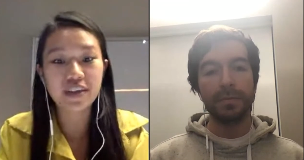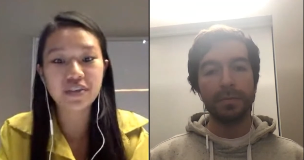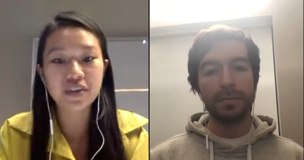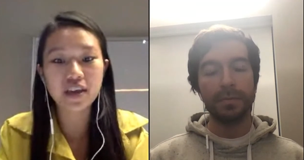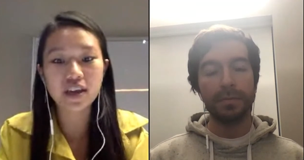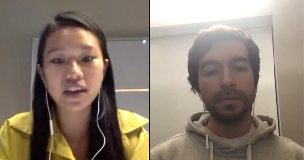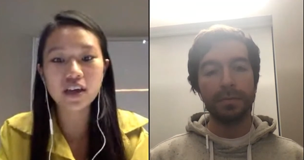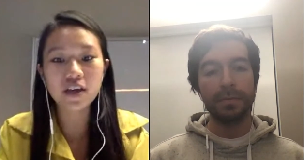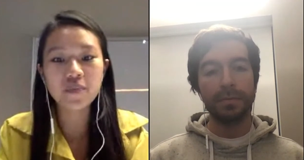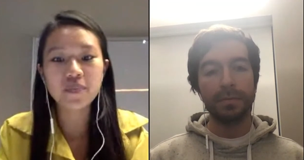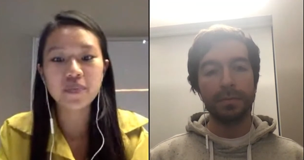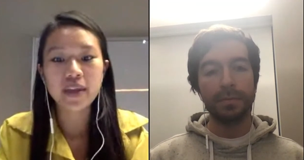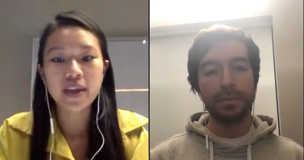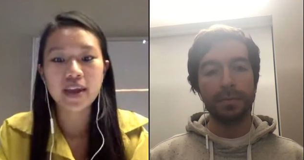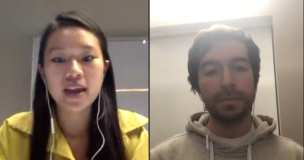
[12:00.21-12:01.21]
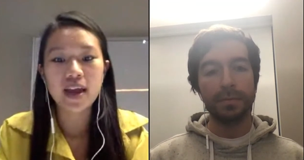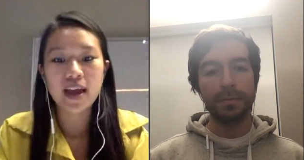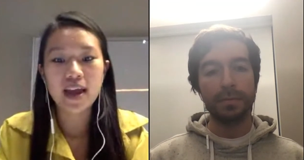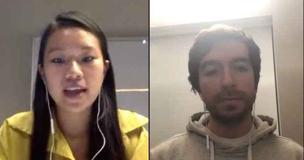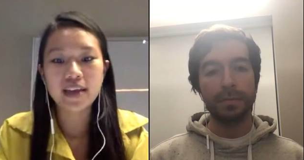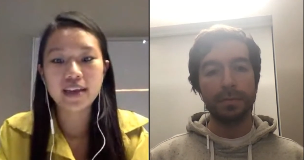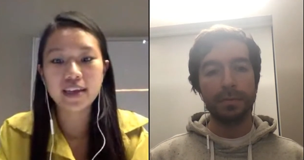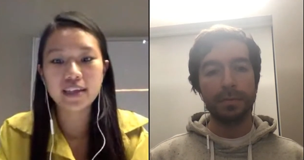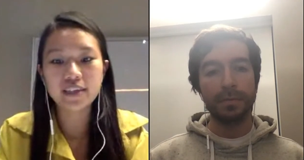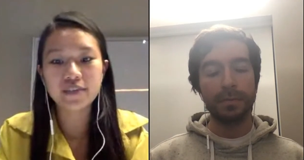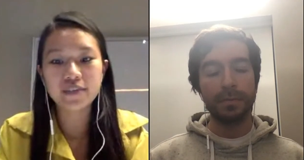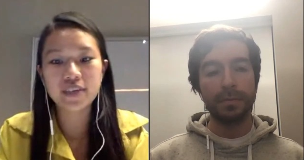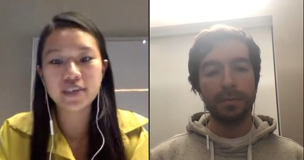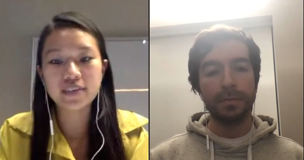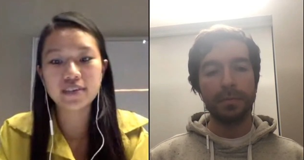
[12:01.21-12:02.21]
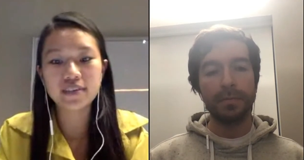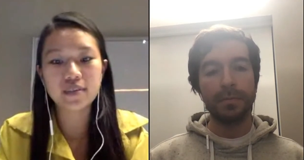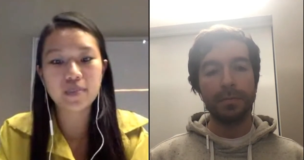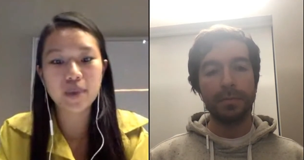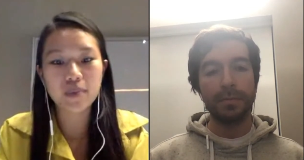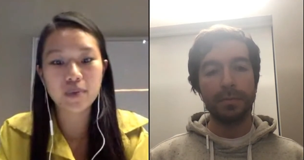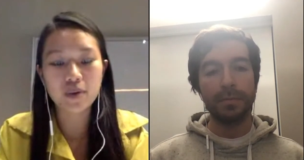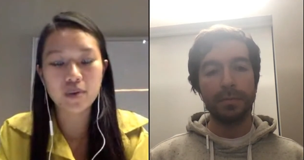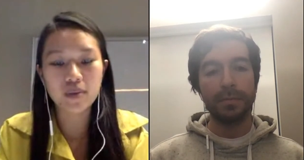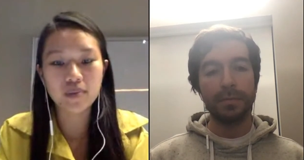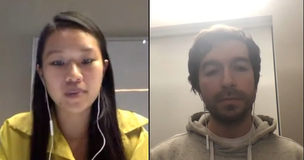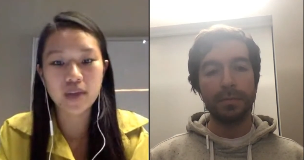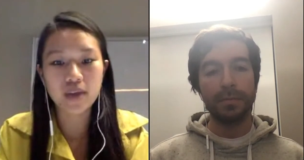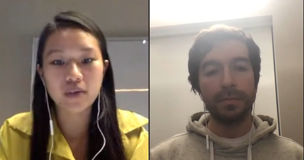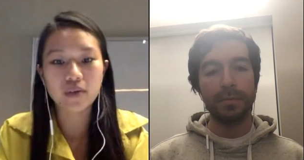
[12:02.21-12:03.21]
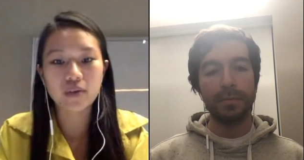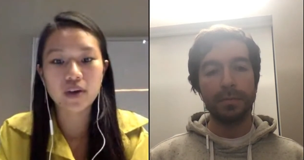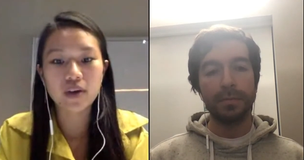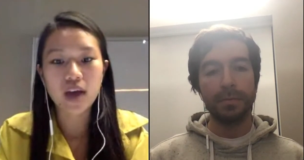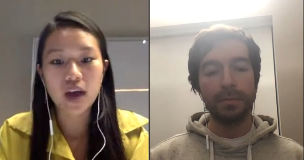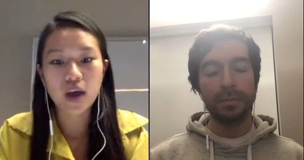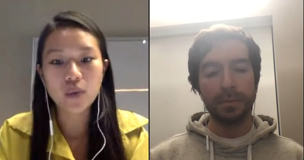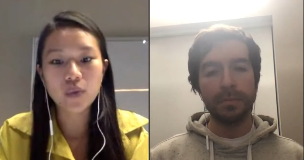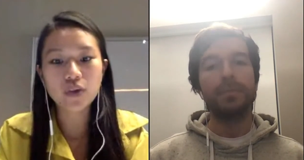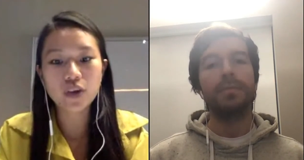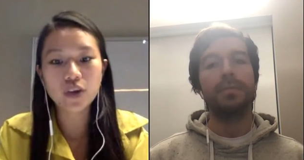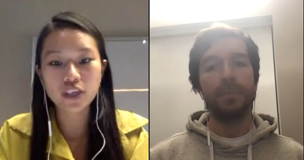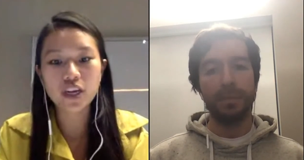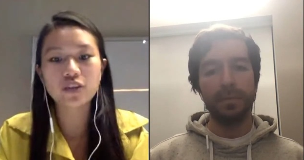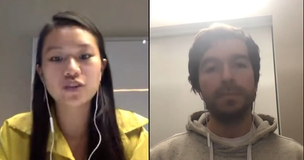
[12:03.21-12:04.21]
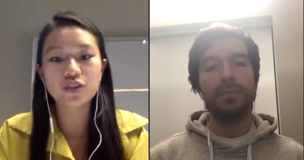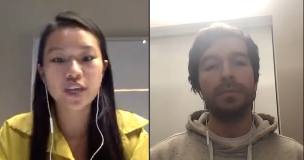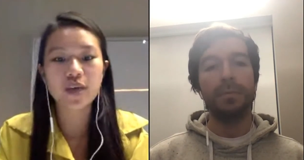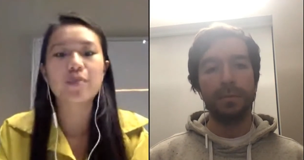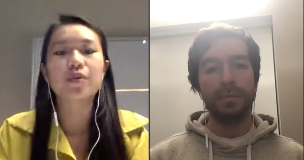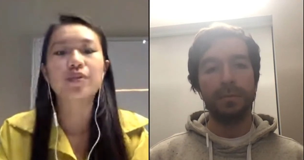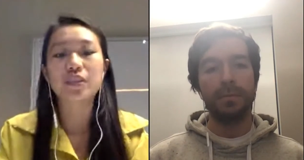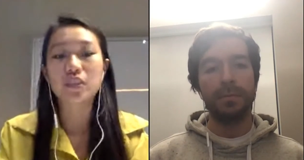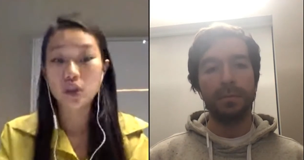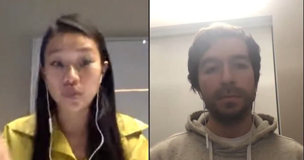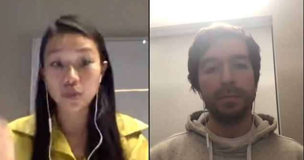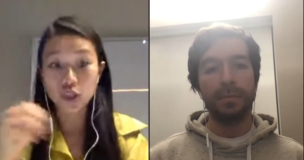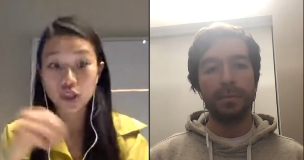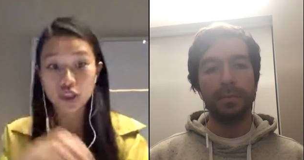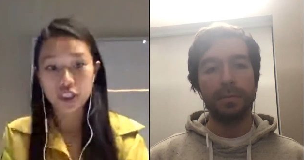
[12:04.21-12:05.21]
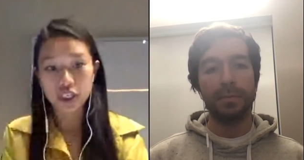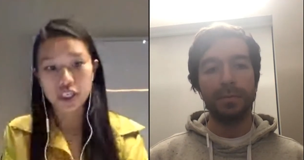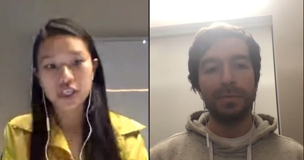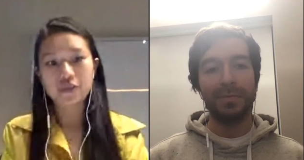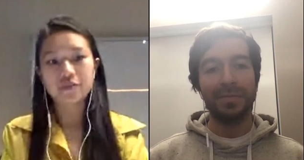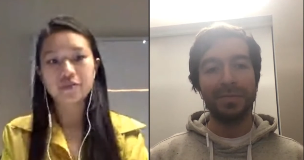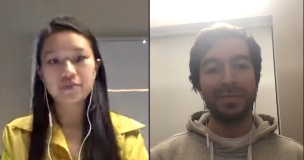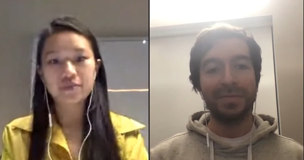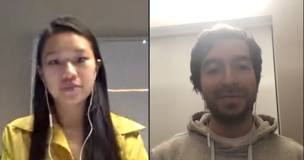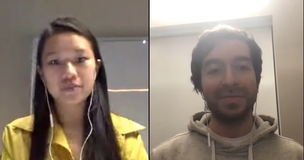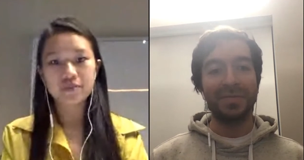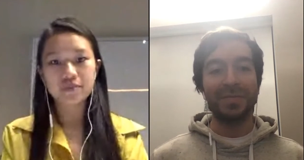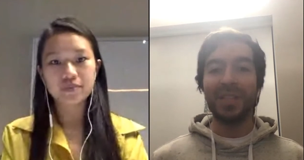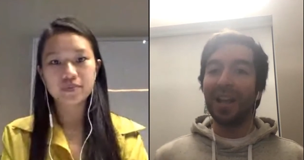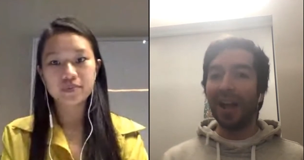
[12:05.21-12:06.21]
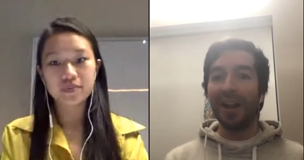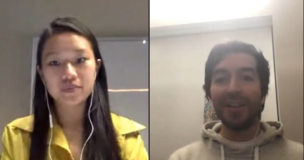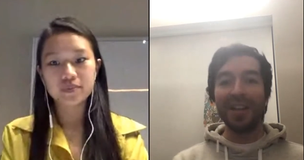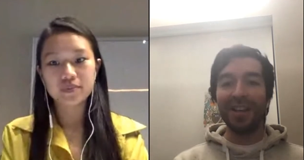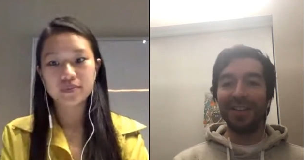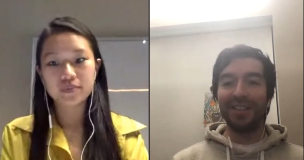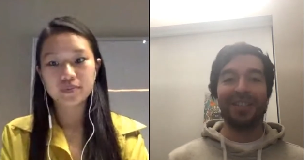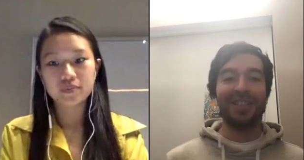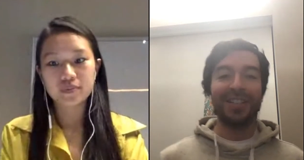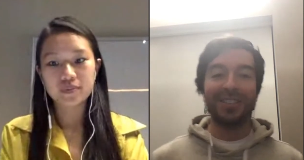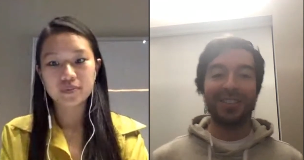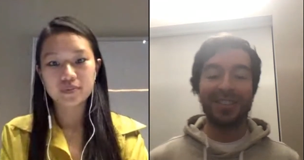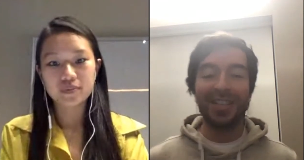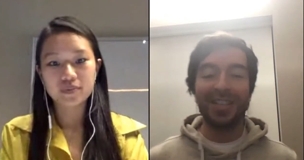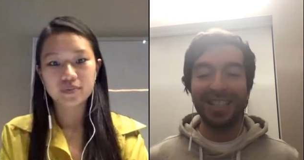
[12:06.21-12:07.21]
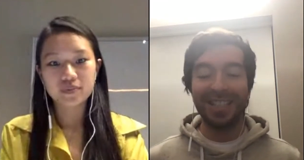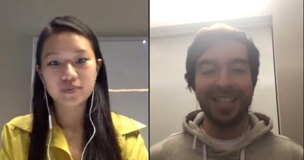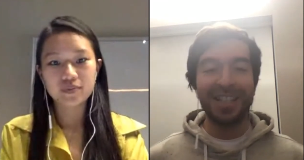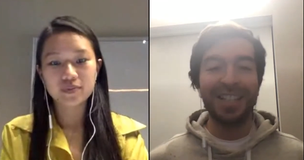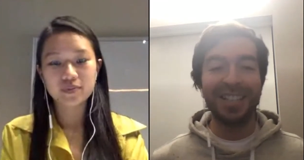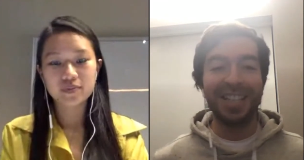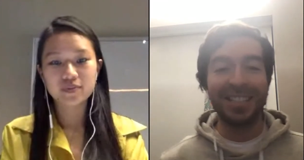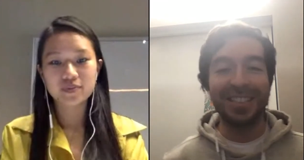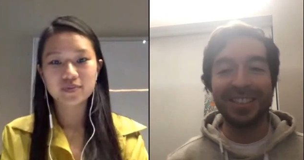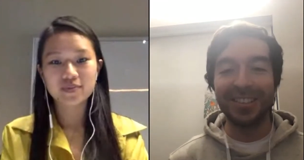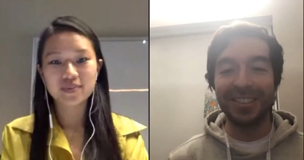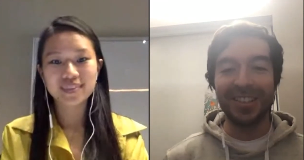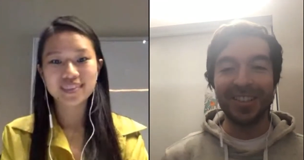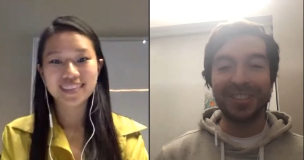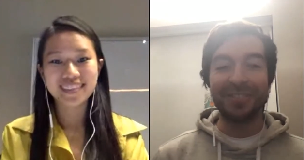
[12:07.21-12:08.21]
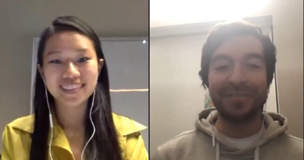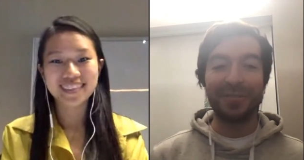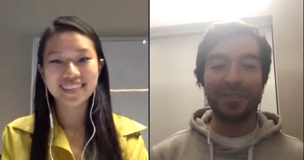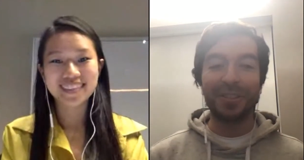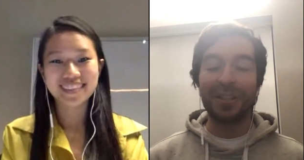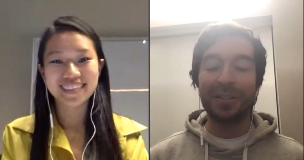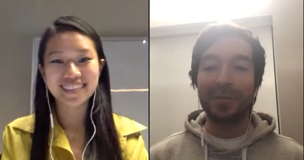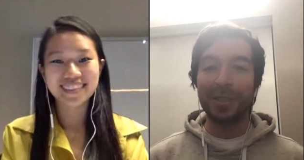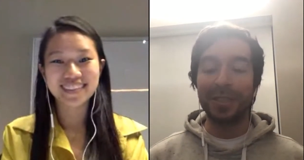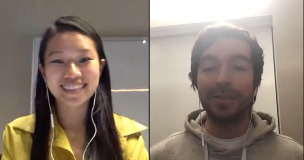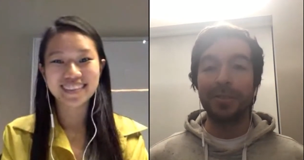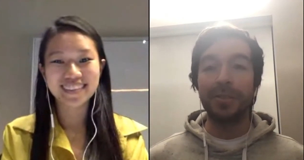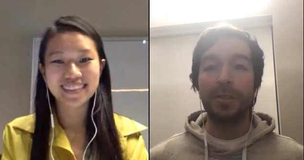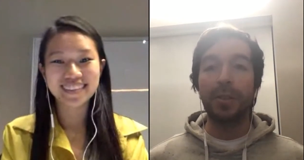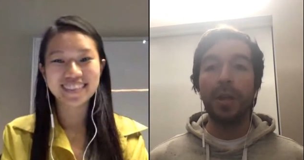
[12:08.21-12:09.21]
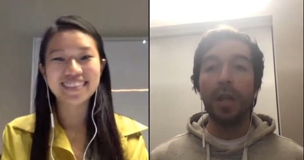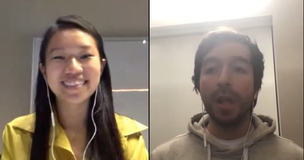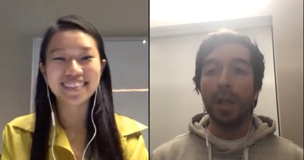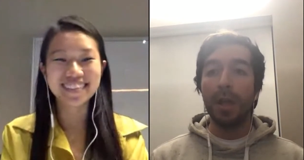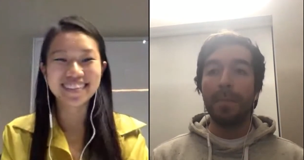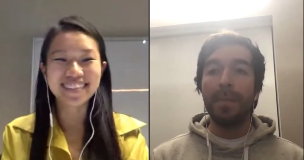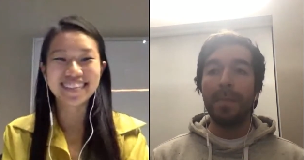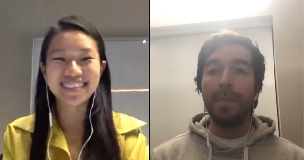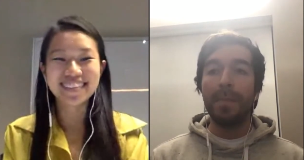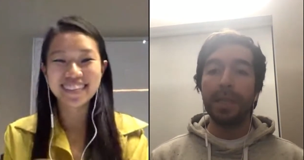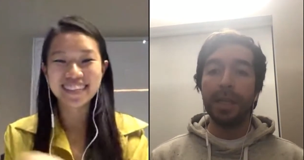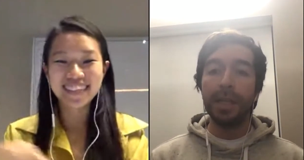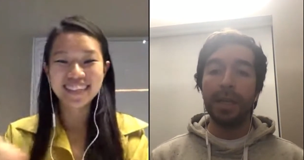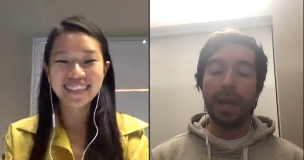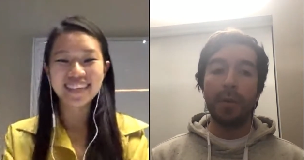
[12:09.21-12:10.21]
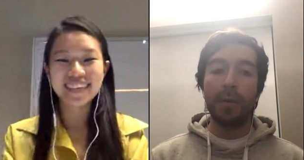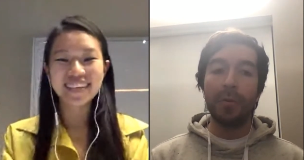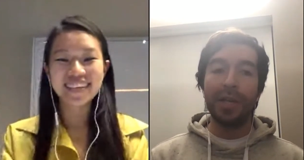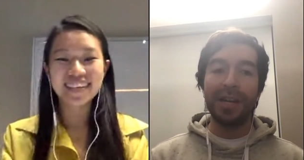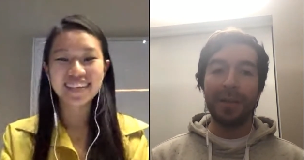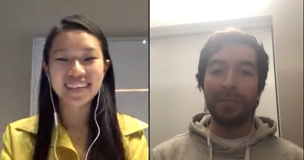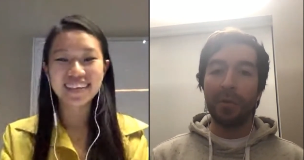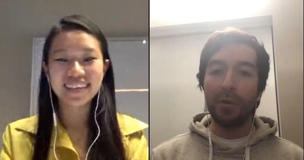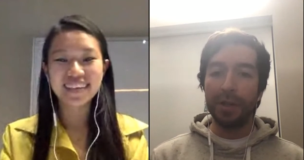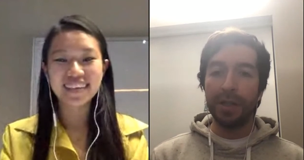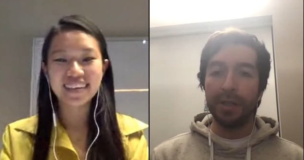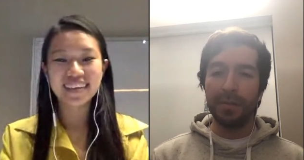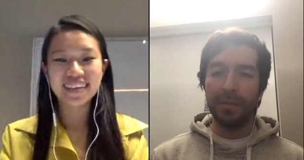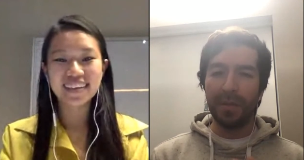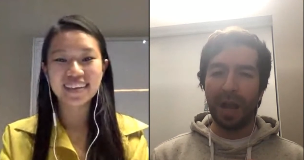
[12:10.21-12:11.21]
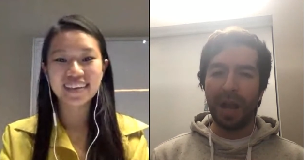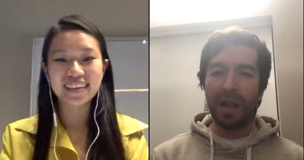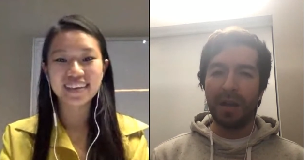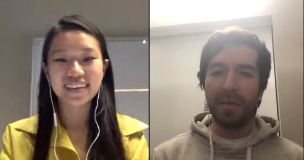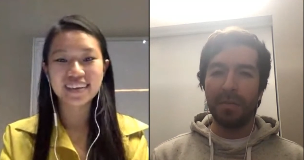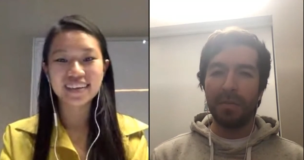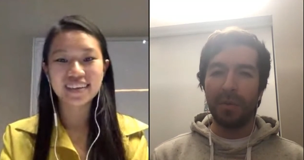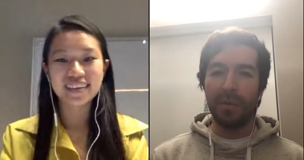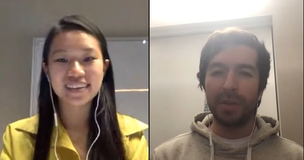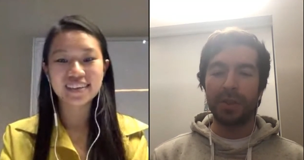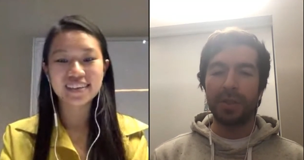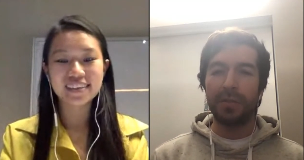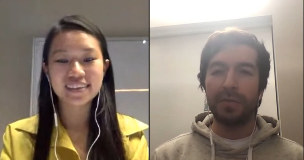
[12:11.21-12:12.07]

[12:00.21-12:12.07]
Speaker 1: ETH killer, and gas fees is a big problem now. How will Cardano tap on this opportunity?
Speaker 2: Oh yeah, that's like a nice introduction for that question. So basically, uh, we are avoiding uh, most of